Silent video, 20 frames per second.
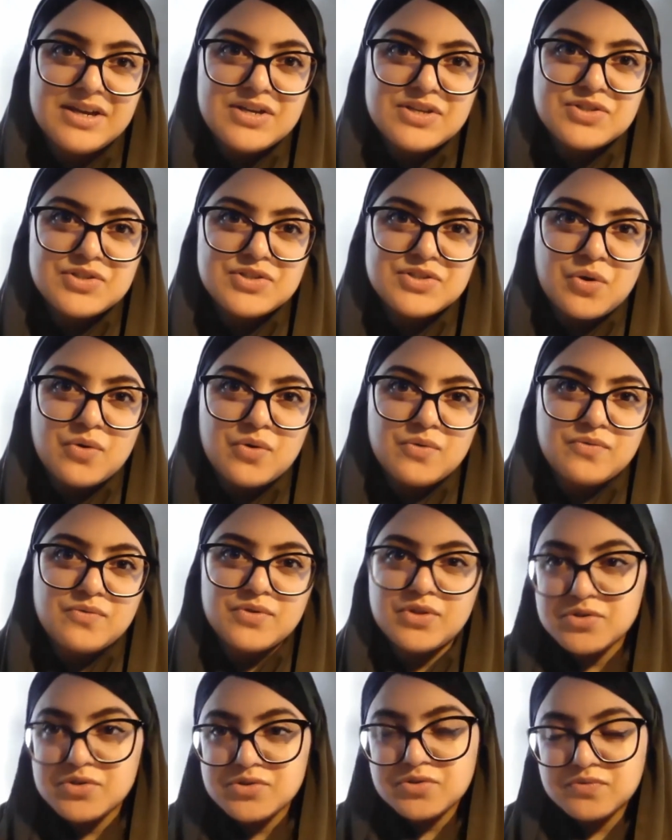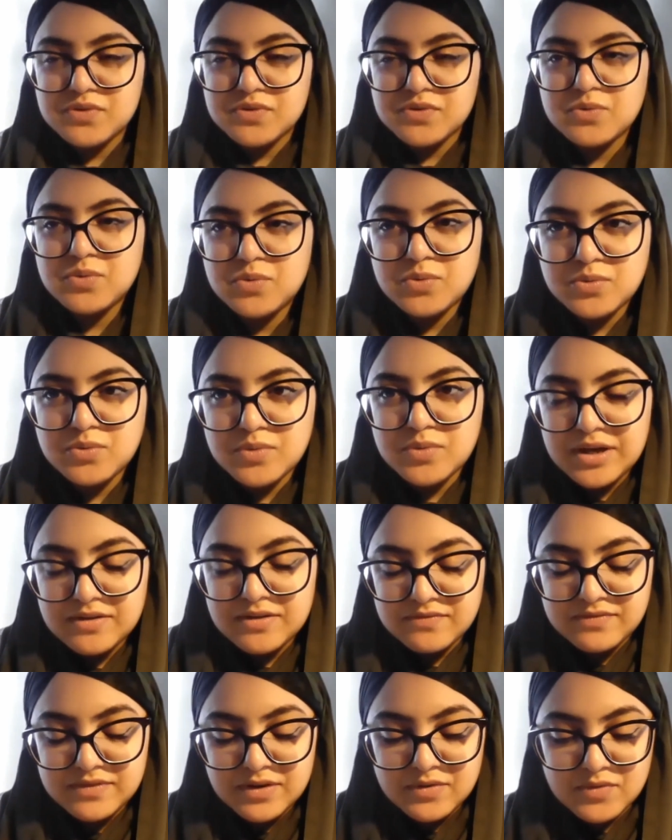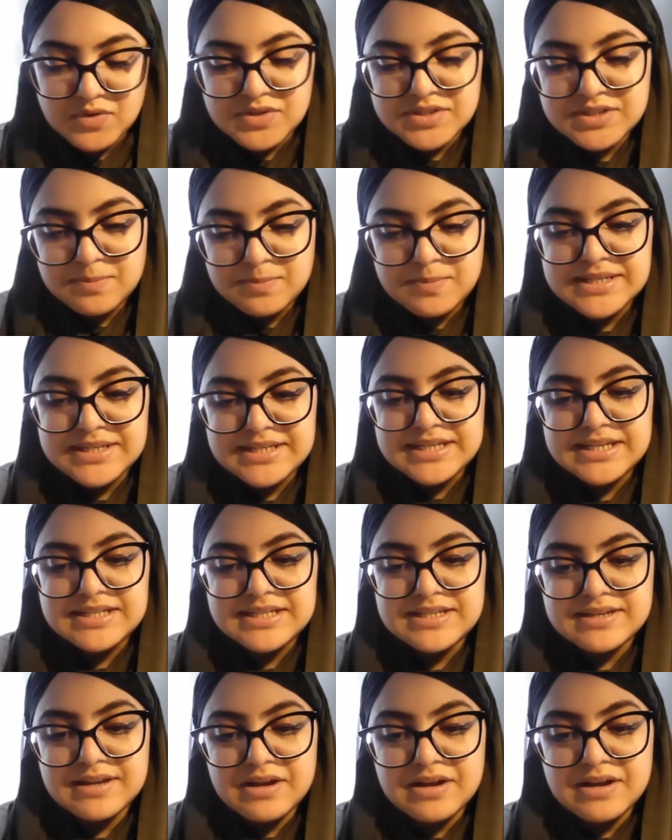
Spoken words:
So for those of you who have never submitted,